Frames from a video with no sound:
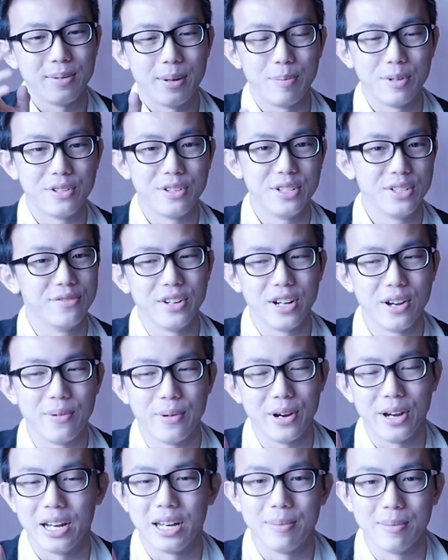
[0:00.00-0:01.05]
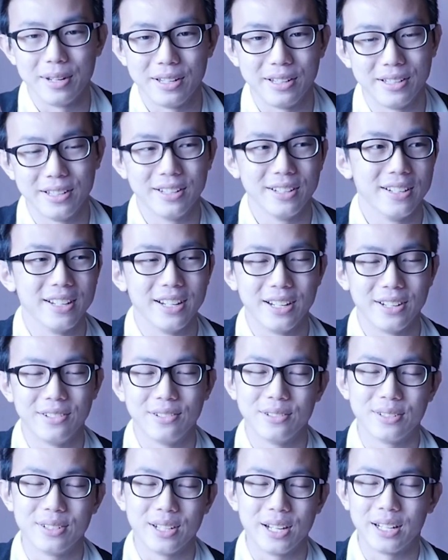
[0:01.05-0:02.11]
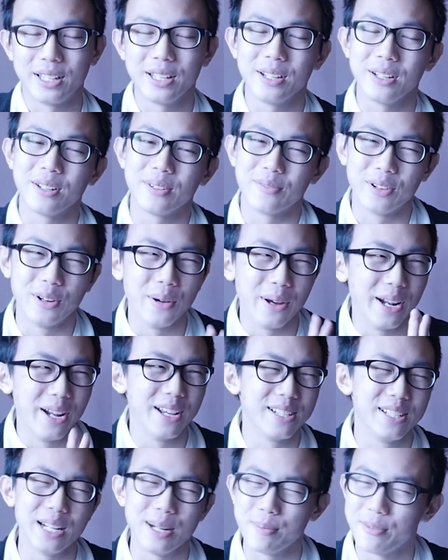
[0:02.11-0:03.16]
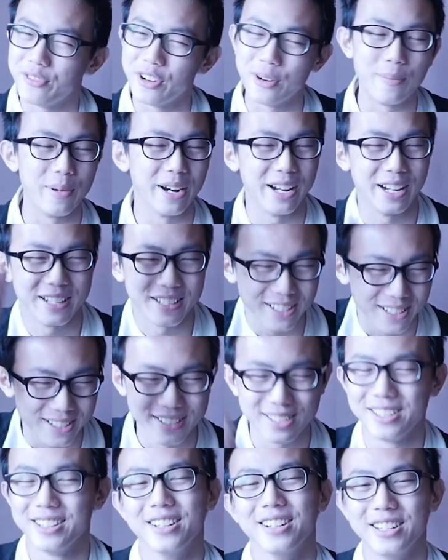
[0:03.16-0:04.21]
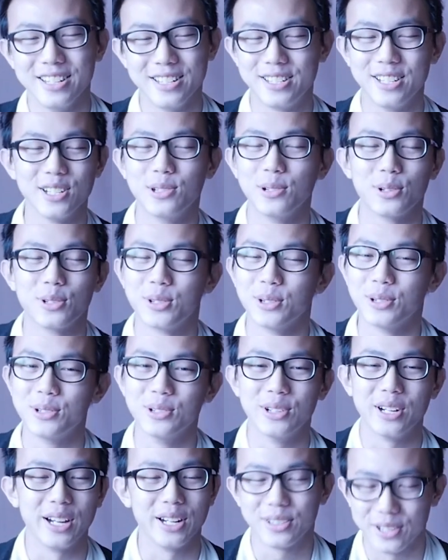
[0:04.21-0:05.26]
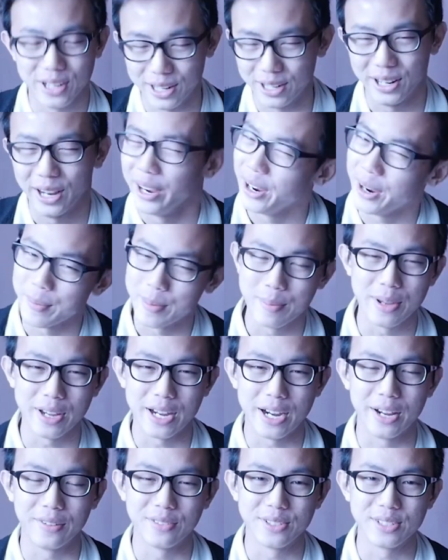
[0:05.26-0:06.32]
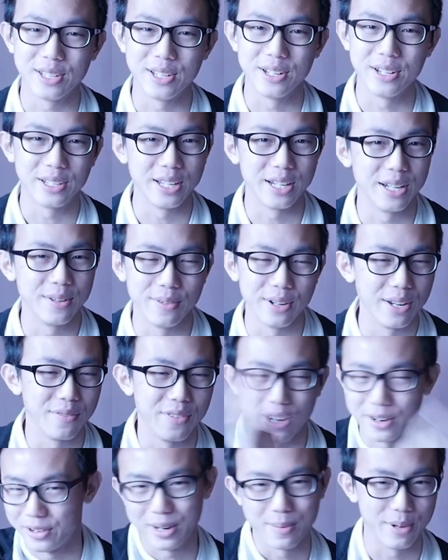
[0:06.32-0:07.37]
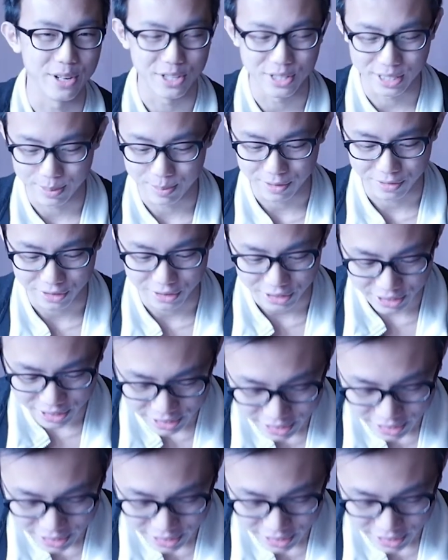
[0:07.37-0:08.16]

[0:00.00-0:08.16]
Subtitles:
puppetry is very well animated. I think I said it before, but it just looks so good. Maybe I have to say it again, even if I already mentioned it before.